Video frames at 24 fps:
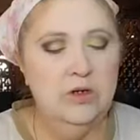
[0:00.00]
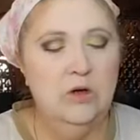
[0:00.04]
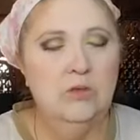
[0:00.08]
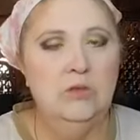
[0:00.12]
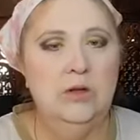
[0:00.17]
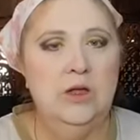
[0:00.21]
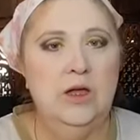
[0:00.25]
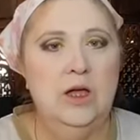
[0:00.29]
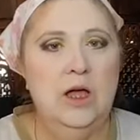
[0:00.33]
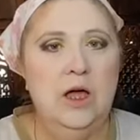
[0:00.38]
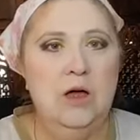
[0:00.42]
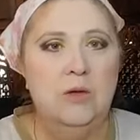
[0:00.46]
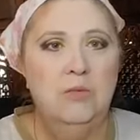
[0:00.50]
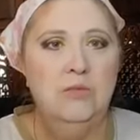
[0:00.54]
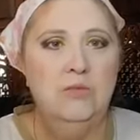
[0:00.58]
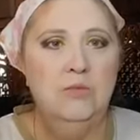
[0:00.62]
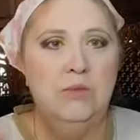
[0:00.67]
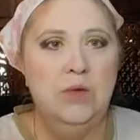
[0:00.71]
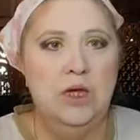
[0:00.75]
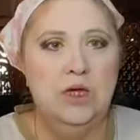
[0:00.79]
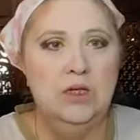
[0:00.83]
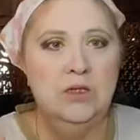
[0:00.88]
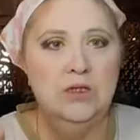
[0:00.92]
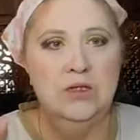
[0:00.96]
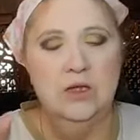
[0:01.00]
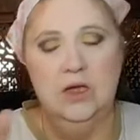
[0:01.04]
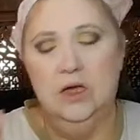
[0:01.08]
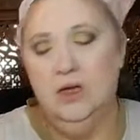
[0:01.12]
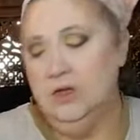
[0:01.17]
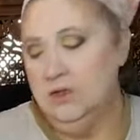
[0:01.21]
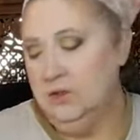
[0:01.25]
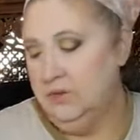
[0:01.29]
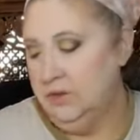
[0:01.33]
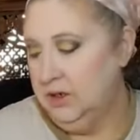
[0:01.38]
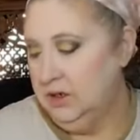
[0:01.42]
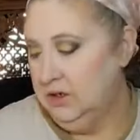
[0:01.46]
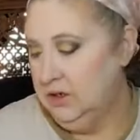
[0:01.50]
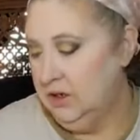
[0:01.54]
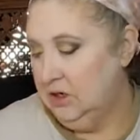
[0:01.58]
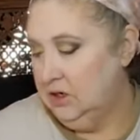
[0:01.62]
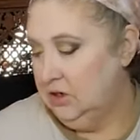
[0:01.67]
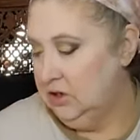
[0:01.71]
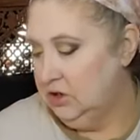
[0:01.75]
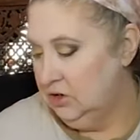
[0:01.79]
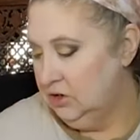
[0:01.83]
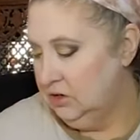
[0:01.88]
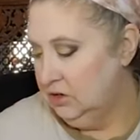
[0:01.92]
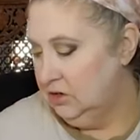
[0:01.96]
only got meets
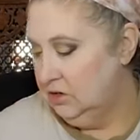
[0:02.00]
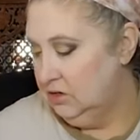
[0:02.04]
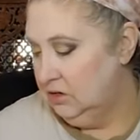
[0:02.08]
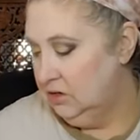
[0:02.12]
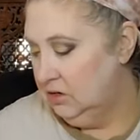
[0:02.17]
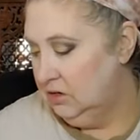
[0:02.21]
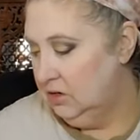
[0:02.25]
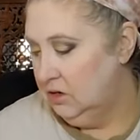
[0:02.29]
expectations.